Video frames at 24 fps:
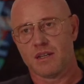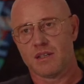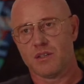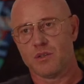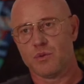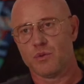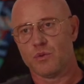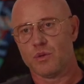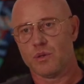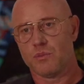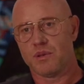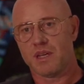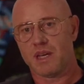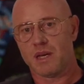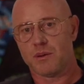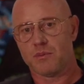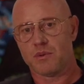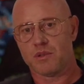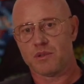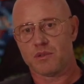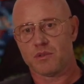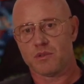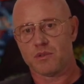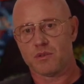you would be
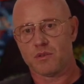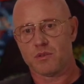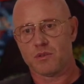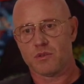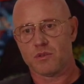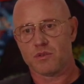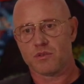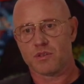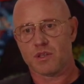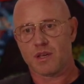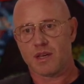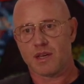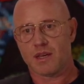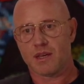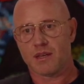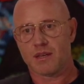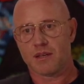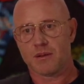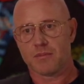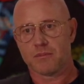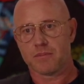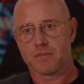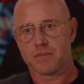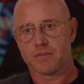able to say,
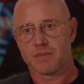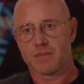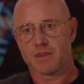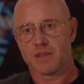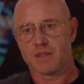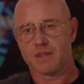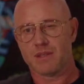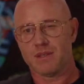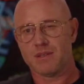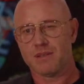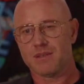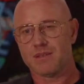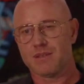this